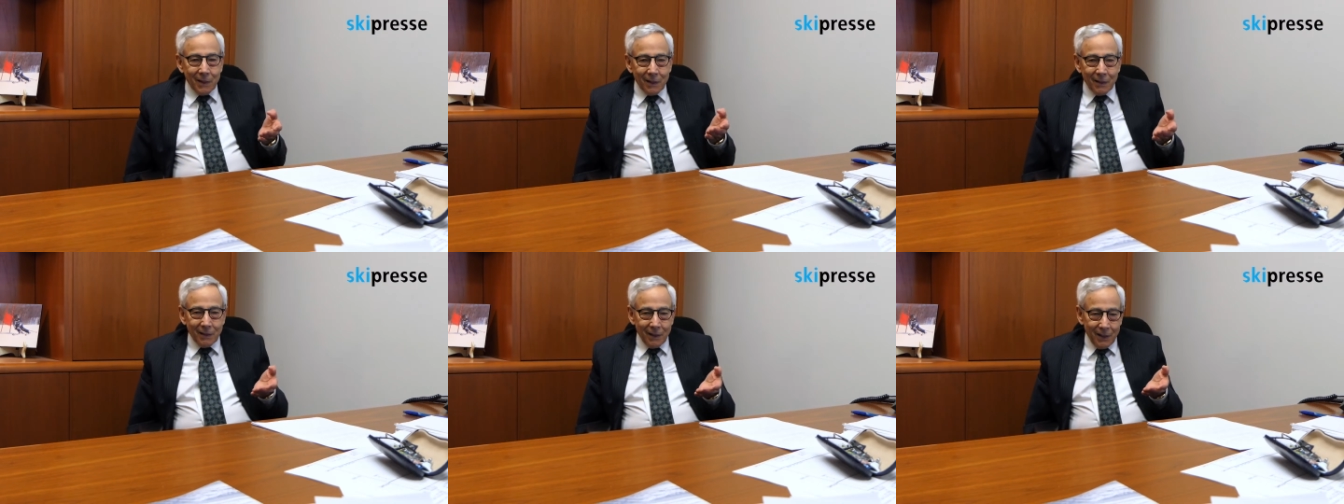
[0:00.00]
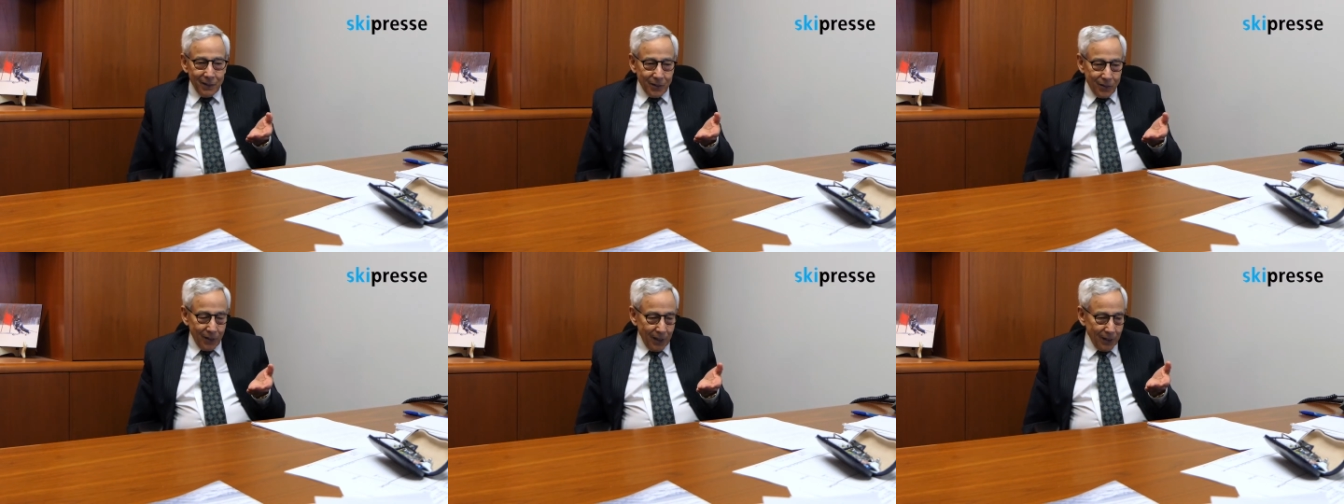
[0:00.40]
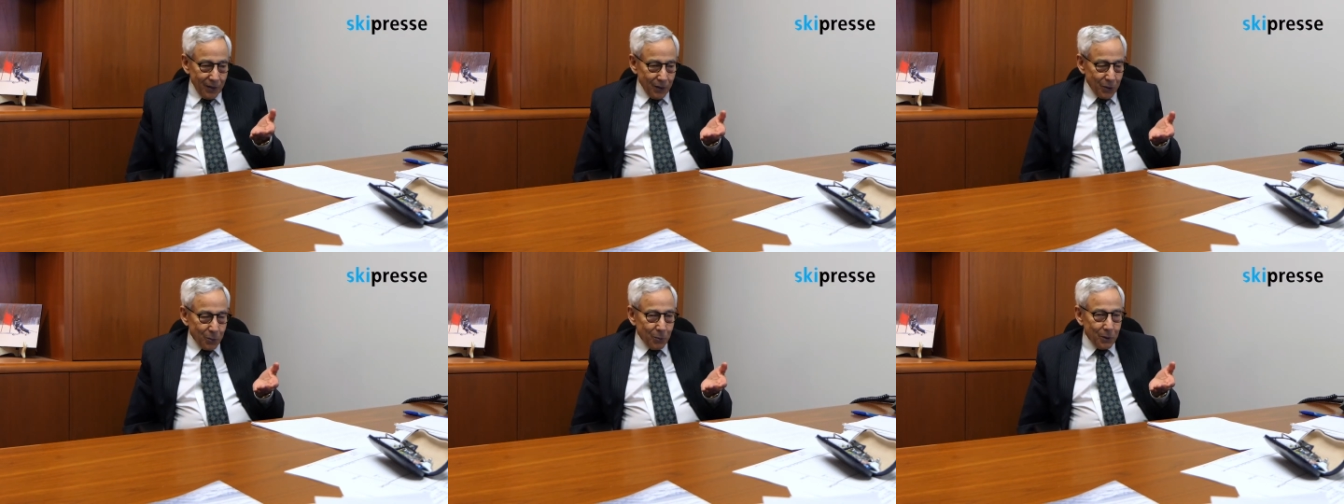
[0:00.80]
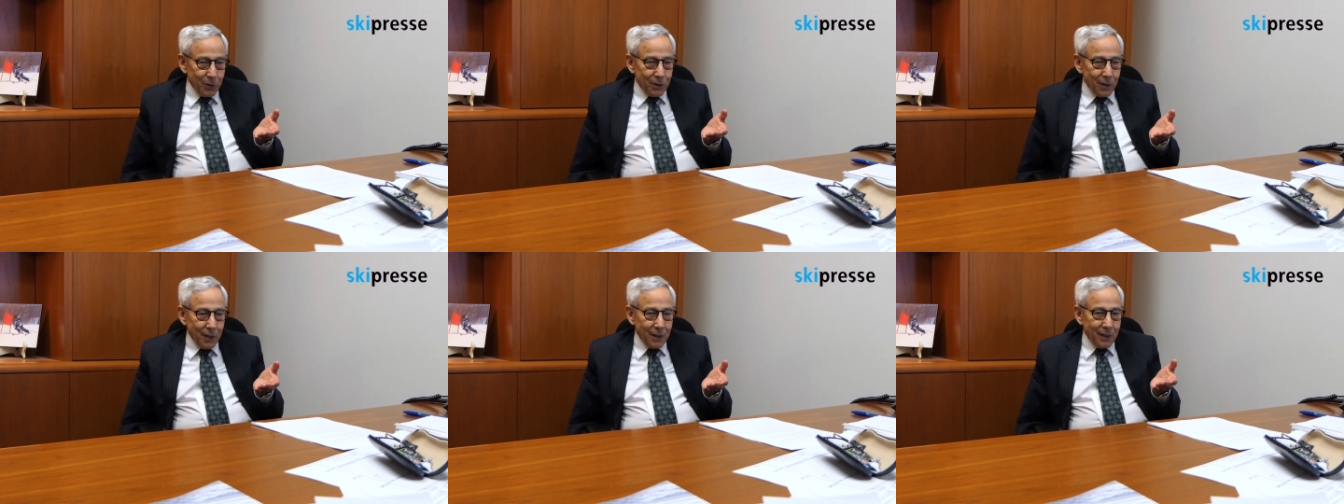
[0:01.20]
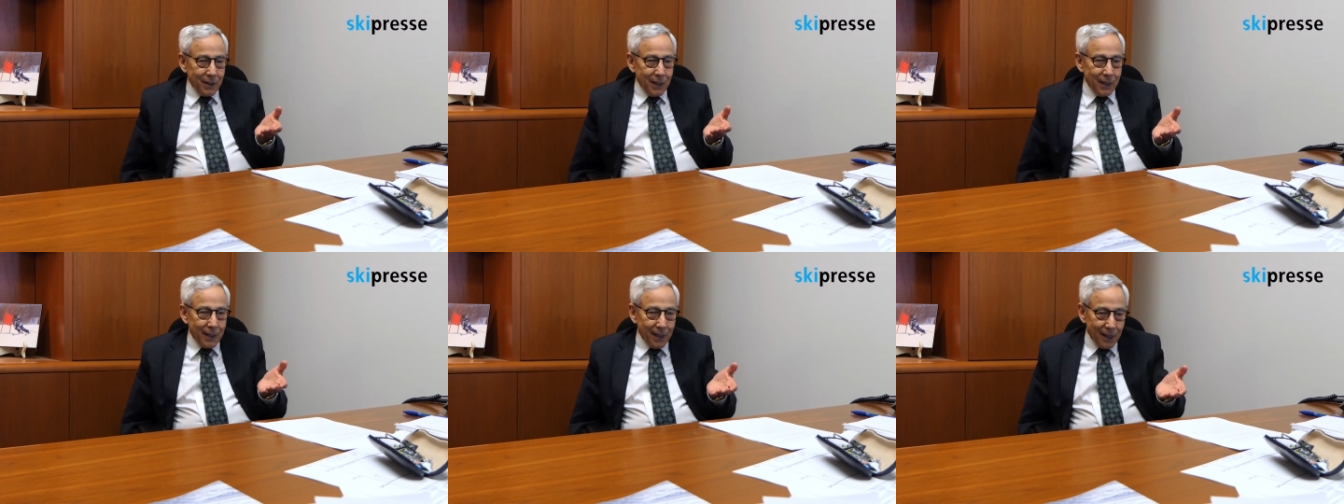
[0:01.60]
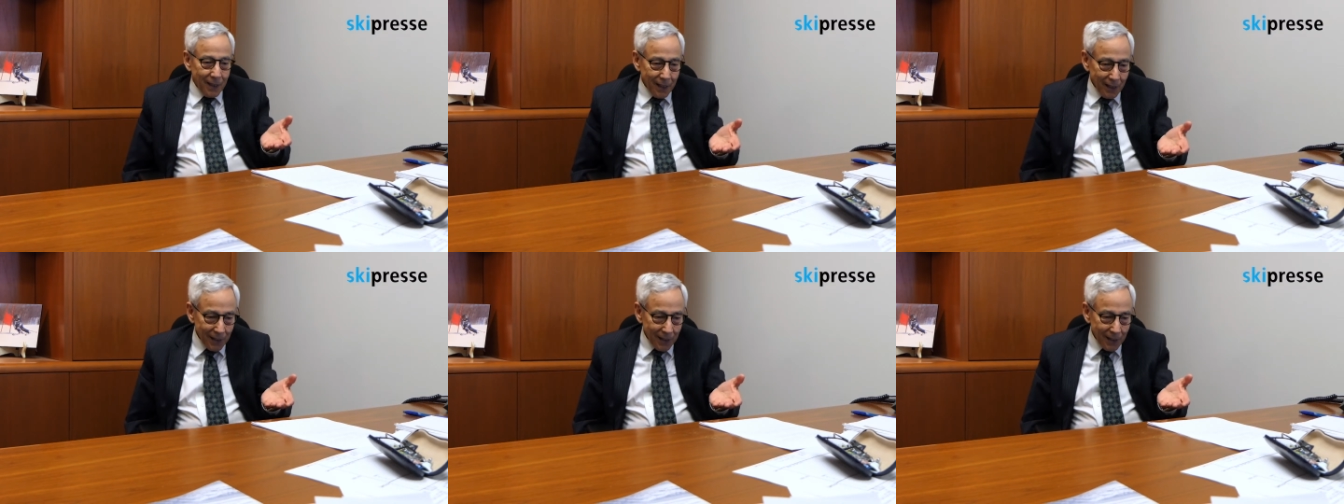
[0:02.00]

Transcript: the instructors would start taking